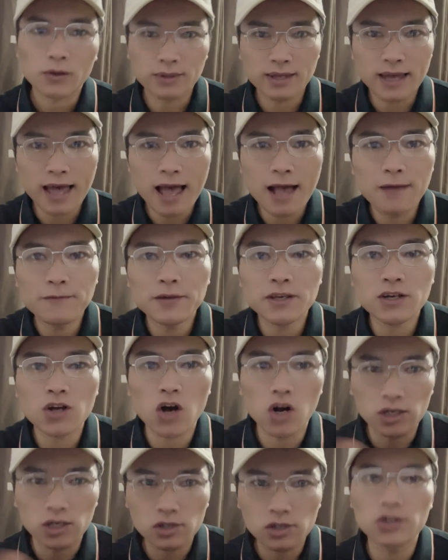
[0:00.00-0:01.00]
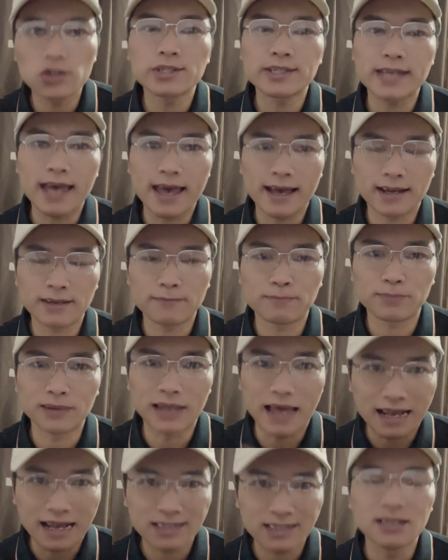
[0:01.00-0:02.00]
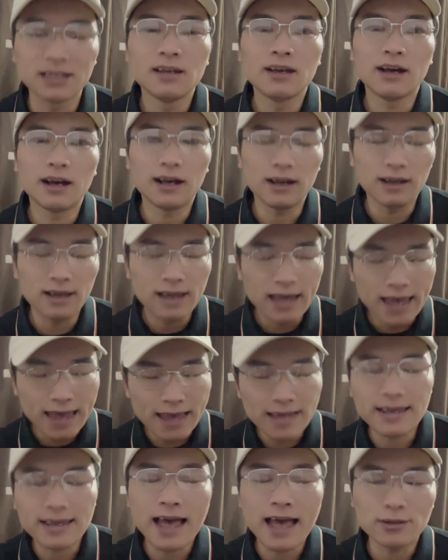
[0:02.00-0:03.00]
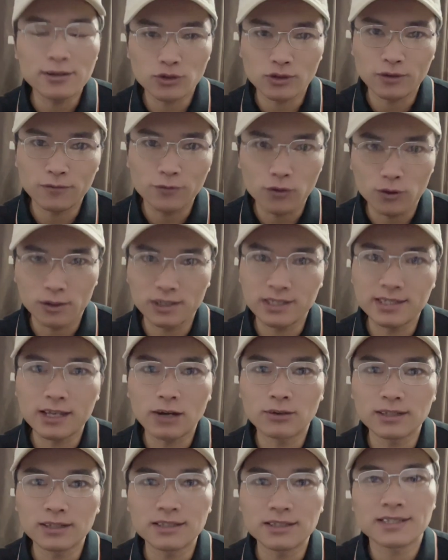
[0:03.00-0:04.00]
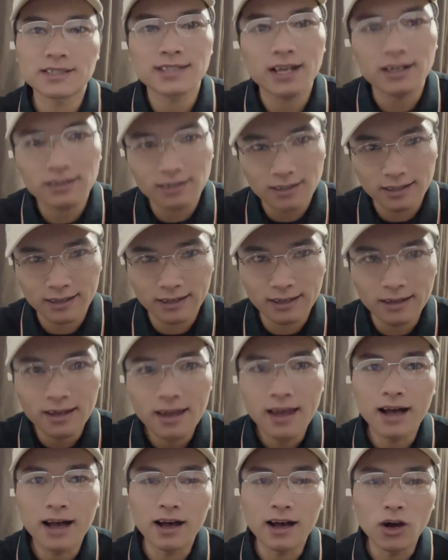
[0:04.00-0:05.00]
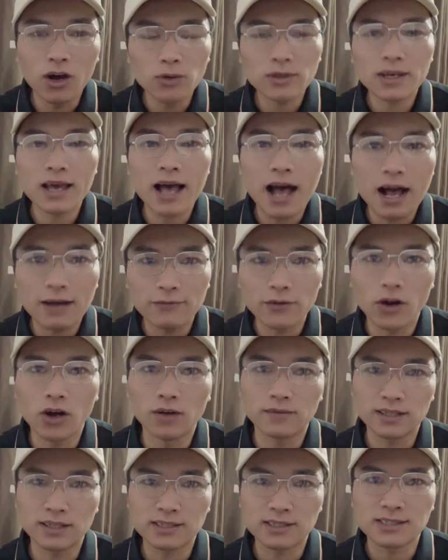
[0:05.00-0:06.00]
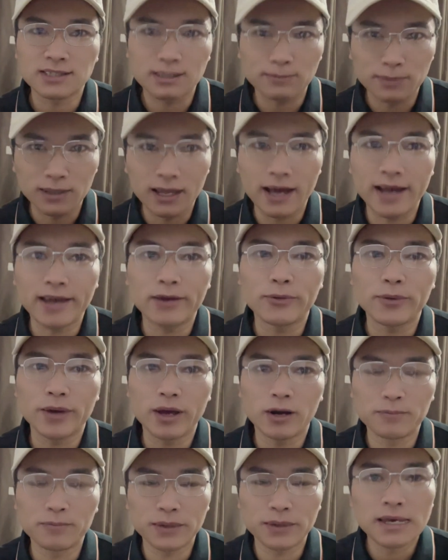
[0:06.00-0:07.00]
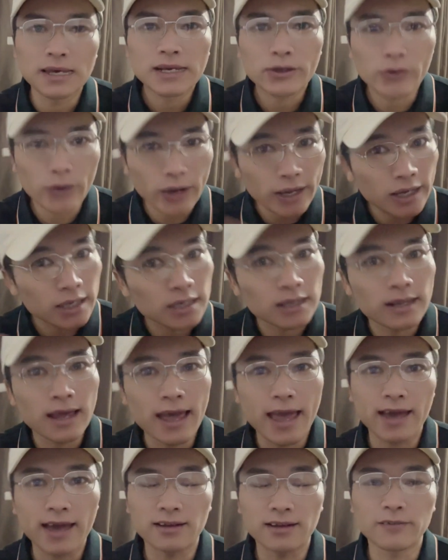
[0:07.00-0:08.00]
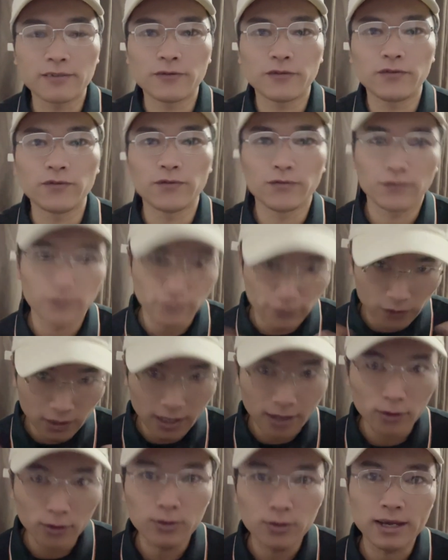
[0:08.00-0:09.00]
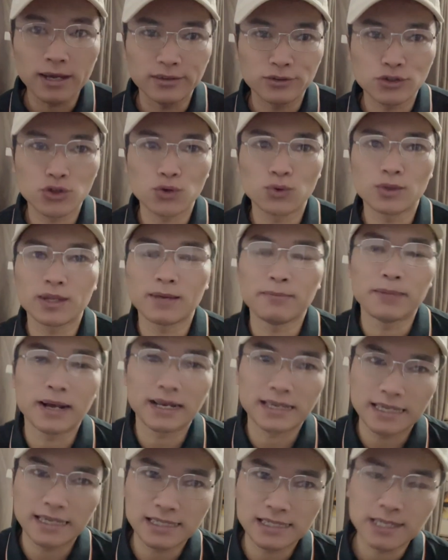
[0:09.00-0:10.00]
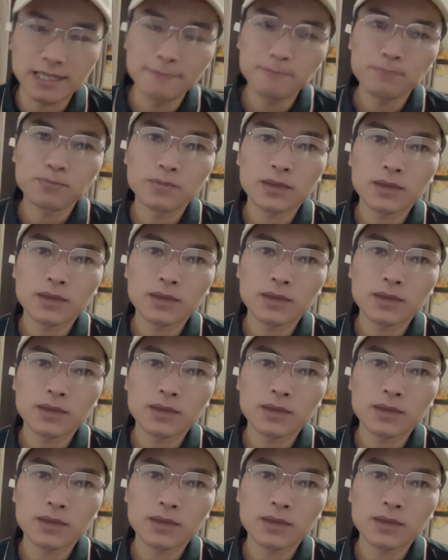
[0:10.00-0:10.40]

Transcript: When the halving occurs at block 840,000, suddenly only half of this supply will be created and flow into the market,